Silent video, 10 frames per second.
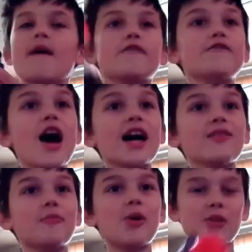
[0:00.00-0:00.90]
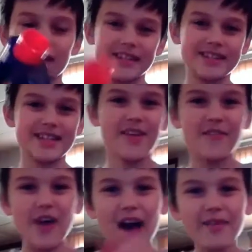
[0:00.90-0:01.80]
five bullets.
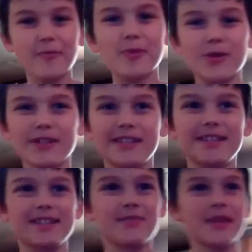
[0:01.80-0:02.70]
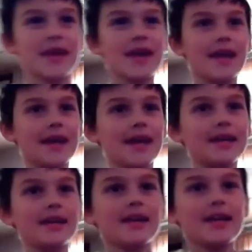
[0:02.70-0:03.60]
Five bullets.
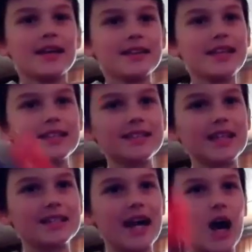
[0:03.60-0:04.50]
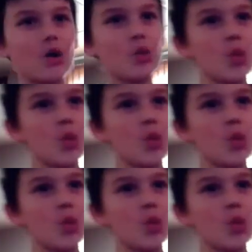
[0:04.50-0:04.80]
And this is how it